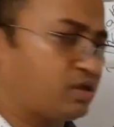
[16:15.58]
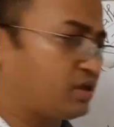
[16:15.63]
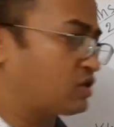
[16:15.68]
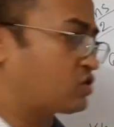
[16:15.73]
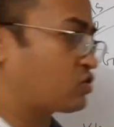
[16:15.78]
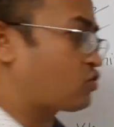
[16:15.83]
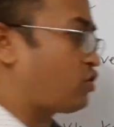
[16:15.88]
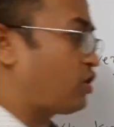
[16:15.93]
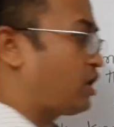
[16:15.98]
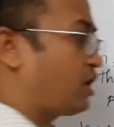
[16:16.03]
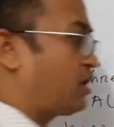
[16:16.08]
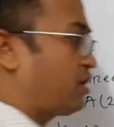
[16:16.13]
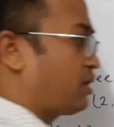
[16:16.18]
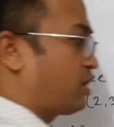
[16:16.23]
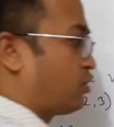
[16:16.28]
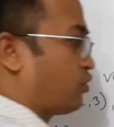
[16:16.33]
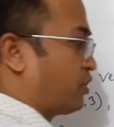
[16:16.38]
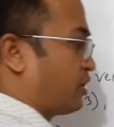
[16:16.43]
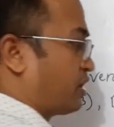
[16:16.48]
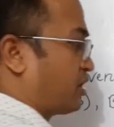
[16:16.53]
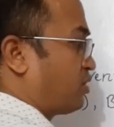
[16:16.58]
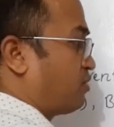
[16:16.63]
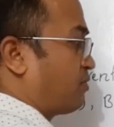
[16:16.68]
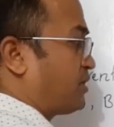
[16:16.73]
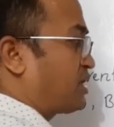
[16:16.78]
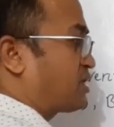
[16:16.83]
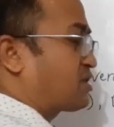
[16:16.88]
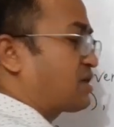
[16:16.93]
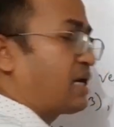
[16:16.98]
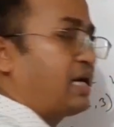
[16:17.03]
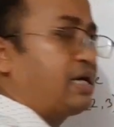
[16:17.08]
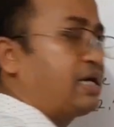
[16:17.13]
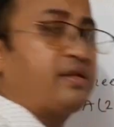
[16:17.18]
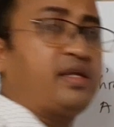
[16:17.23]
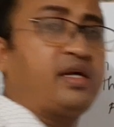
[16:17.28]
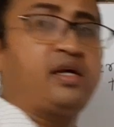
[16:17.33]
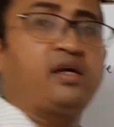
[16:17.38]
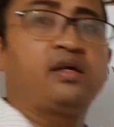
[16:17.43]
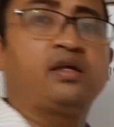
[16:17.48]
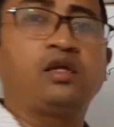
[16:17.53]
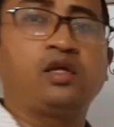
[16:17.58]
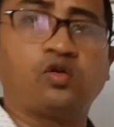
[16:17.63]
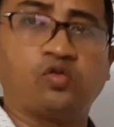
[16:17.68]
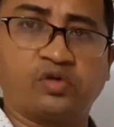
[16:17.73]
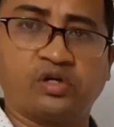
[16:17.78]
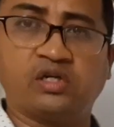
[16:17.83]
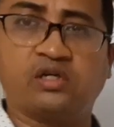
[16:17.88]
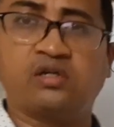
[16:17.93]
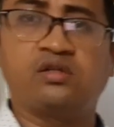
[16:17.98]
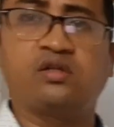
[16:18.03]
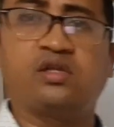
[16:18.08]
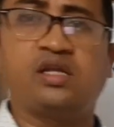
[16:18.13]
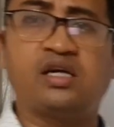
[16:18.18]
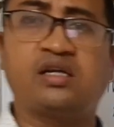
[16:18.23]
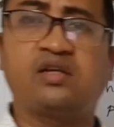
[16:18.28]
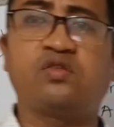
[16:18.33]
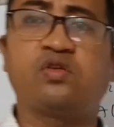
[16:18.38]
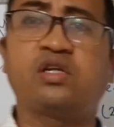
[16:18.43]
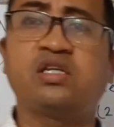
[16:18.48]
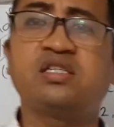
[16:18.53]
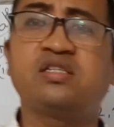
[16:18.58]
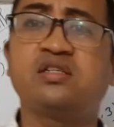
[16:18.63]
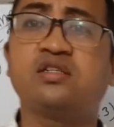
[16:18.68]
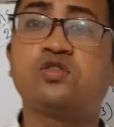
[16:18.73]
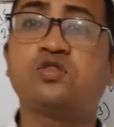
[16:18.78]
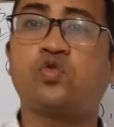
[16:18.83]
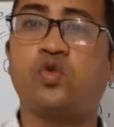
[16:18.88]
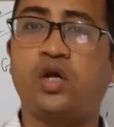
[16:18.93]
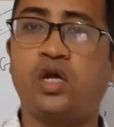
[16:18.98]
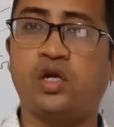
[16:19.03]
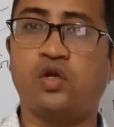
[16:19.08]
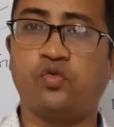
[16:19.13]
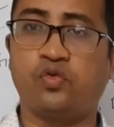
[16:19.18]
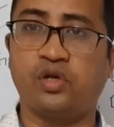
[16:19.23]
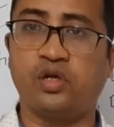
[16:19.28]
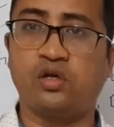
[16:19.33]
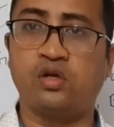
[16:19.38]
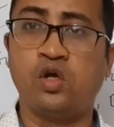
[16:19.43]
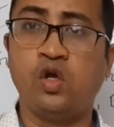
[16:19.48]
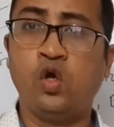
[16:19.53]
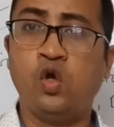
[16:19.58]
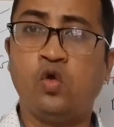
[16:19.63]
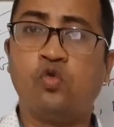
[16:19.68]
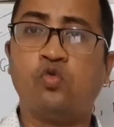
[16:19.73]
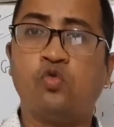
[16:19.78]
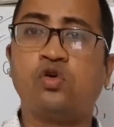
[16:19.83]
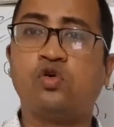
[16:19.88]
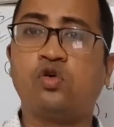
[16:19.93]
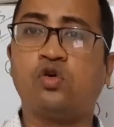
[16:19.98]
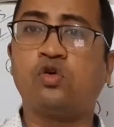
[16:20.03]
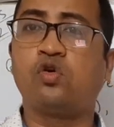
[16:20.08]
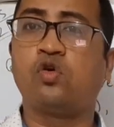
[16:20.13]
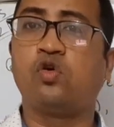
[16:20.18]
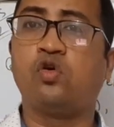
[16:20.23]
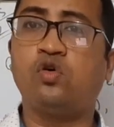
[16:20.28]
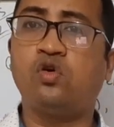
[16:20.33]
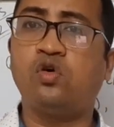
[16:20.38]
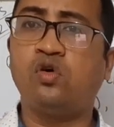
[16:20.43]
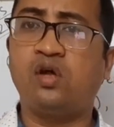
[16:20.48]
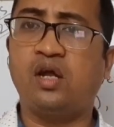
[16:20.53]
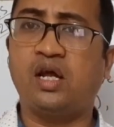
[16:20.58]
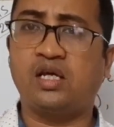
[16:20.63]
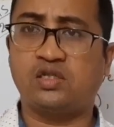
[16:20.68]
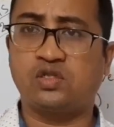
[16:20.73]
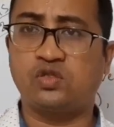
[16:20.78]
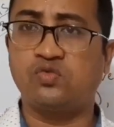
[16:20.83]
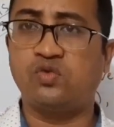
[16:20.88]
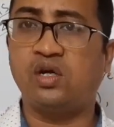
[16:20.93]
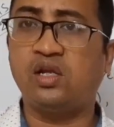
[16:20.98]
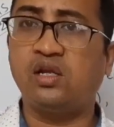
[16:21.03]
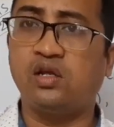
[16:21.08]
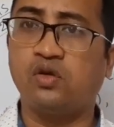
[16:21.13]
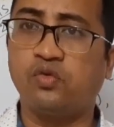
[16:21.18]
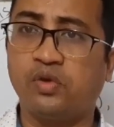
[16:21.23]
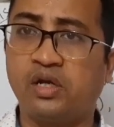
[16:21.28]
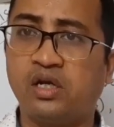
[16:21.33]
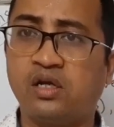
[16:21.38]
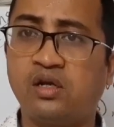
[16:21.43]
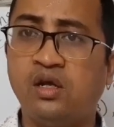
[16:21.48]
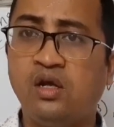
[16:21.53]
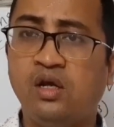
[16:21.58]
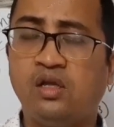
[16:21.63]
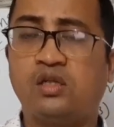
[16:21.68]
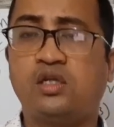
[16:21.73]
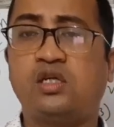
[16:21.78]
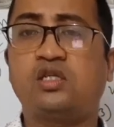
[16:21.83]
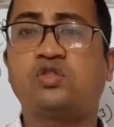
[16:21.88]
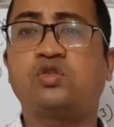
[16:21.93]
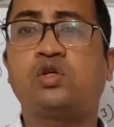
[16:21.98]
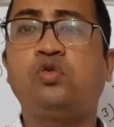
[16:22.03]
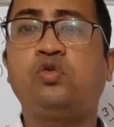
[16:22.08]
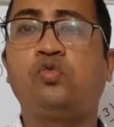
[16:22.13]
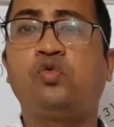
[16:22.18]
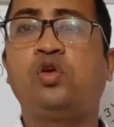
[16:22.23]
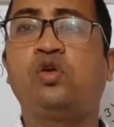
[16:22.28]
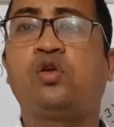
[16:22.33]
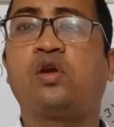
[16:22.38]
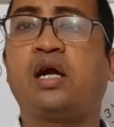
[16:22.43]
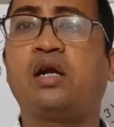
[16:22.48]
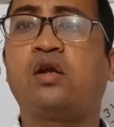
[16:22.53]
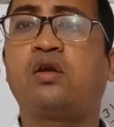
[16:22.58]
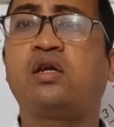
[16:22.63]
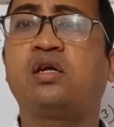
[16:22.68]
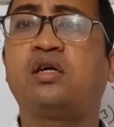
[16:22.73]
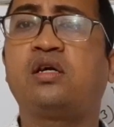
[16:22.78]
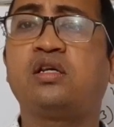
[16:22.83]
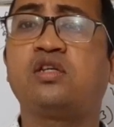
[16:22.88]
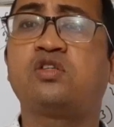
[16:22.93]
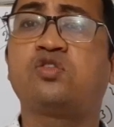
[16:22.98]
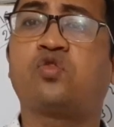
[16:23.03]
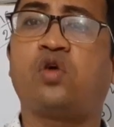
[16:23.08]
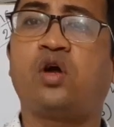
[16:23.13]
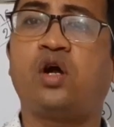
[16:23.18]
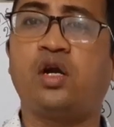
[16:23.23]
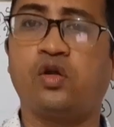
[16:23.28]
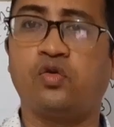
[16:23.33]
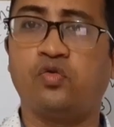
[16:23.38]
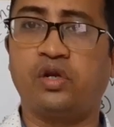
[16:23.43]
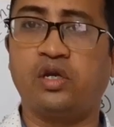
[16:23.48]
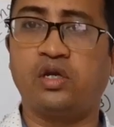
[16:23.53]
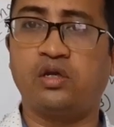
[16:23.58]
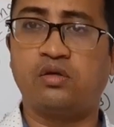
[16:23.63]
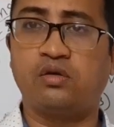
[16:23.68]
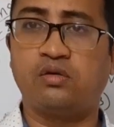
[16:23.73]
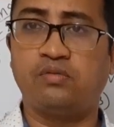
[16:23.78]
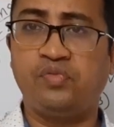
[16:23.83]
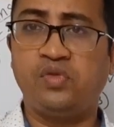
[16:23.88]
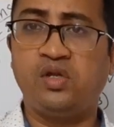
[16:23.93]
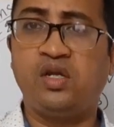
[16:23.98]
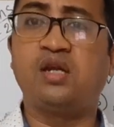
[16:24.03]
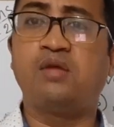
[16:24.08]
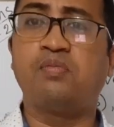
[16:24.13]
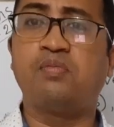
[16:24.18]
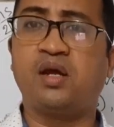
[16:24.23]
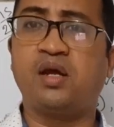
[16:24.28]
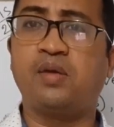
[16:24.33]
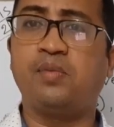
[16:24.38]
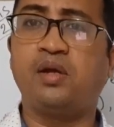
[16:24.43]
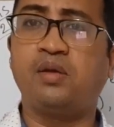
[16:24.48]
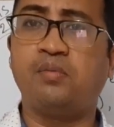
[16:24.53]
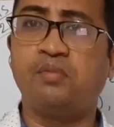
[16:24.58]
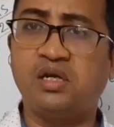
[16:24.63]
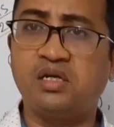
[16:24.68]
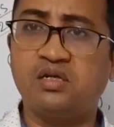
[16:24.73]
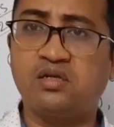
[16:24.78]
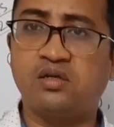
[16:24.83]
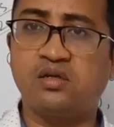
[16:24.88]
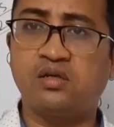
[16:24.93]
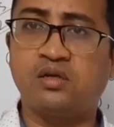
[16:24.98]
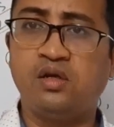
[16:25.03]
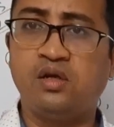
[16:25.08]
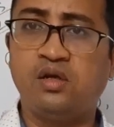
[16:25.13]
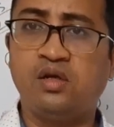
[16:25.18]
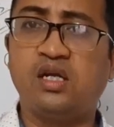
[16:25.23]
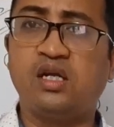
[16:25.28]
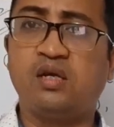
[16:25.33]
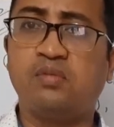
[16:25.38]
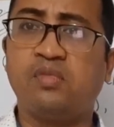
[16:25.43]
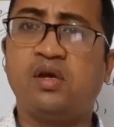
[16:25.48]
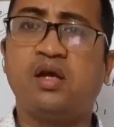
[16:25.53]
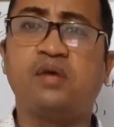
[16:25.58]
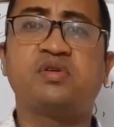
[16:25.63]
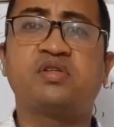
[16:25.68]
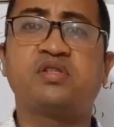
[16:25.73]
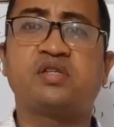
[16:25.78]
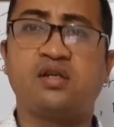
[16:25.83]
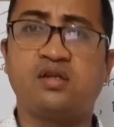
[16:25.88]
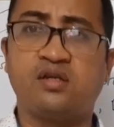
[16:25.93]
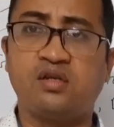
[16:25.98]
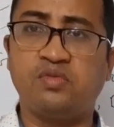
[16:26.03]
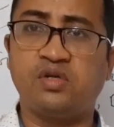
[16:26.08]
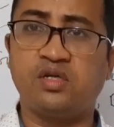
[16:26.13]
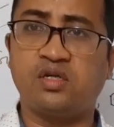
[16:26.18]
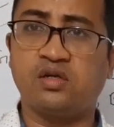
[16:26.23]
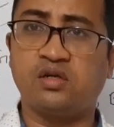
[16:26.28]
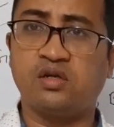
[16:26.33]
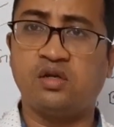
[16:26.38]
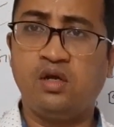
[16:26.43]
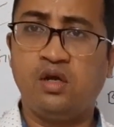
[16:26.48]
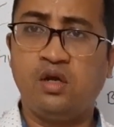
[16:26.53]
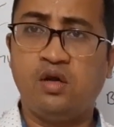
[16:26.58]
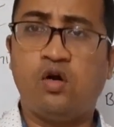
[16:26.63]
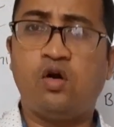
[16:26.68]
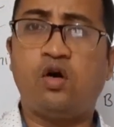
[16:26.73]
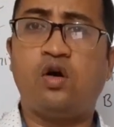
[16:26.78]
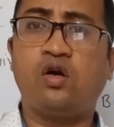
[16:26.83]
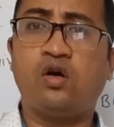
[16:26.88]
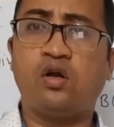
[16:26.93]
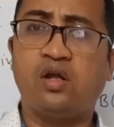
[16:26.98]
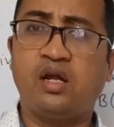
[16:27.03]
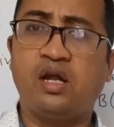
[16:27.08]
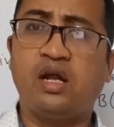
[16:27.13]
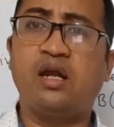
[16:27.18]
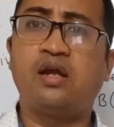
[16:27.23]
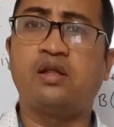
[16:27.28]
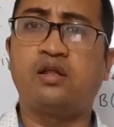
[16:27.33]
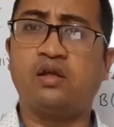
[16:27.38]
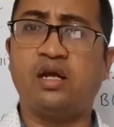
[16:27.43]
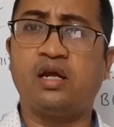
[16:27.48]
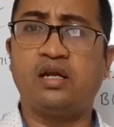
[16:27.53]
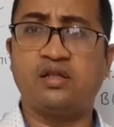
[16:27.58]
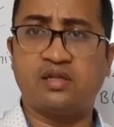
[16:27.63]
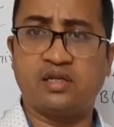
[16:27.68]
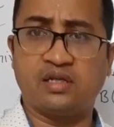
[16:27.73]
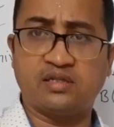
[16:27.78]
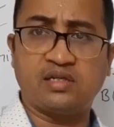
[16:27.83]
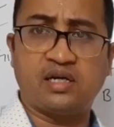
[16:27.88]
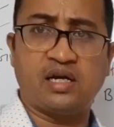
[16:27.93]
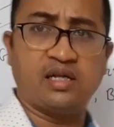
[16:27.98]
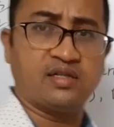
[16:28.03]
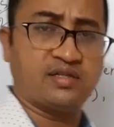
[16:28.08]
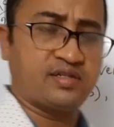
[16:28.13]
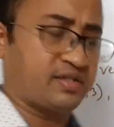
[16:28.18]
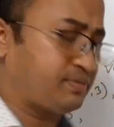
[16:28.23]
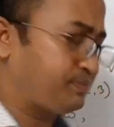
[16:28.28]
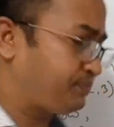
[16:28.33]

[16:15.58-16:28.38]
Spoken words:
Square unit. You must write the unit. That one is square unit. We don't know actual unit. That's why we will write here square unit. It may be meter, it may be centimeter, or anything else.